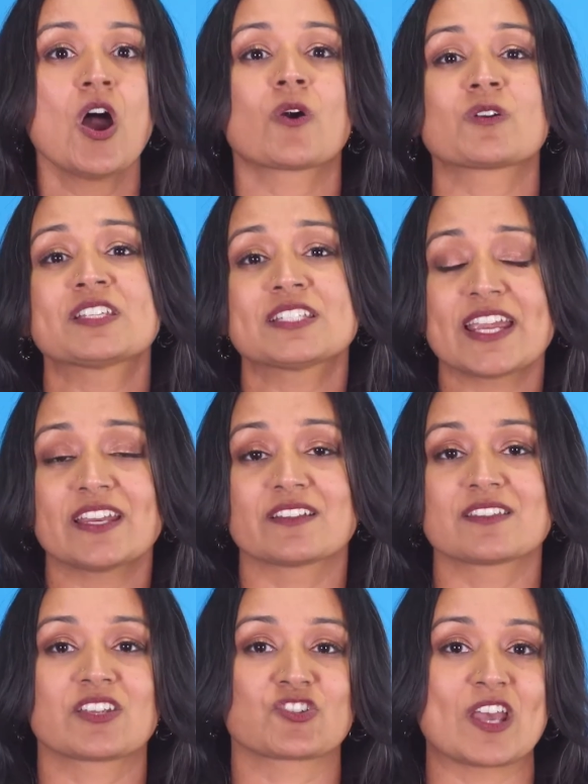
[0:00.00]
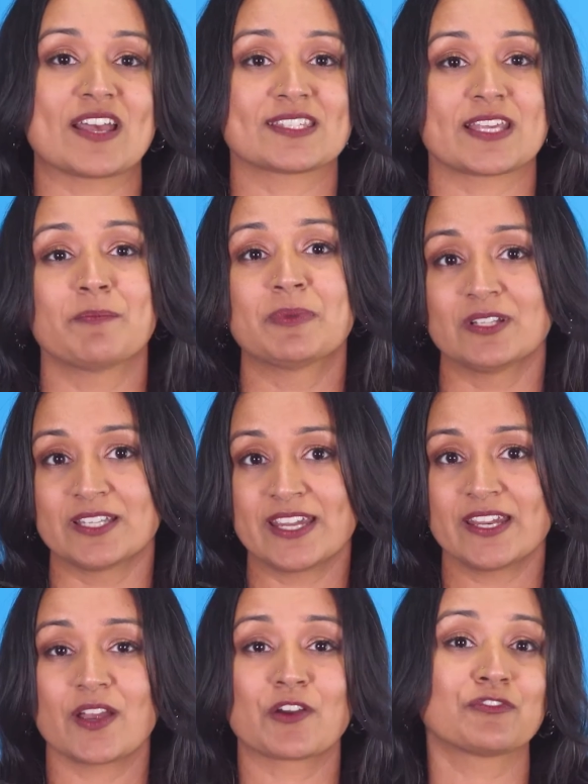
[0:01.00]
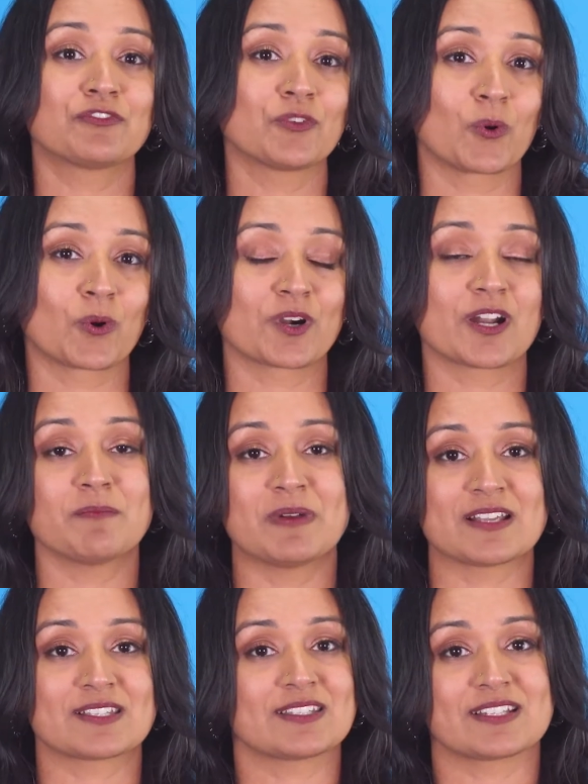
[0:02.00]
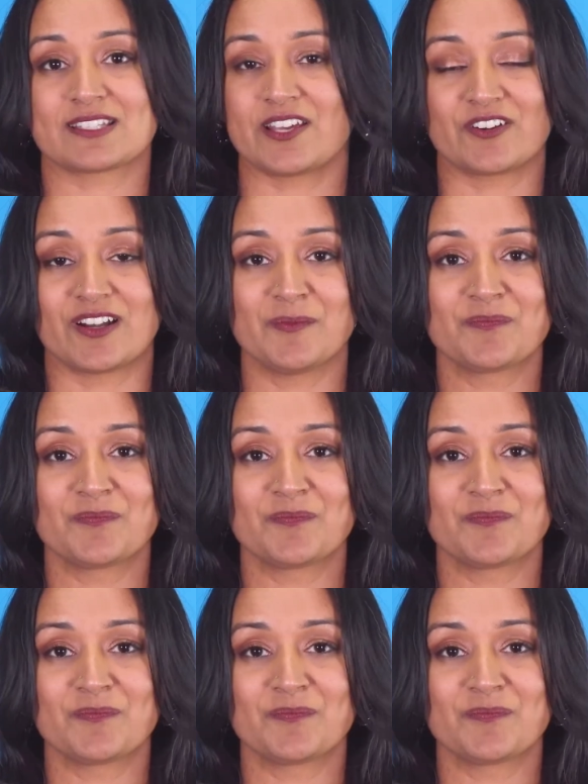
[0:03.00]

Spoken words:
or stated, such as a building, a floor, a bus, etc.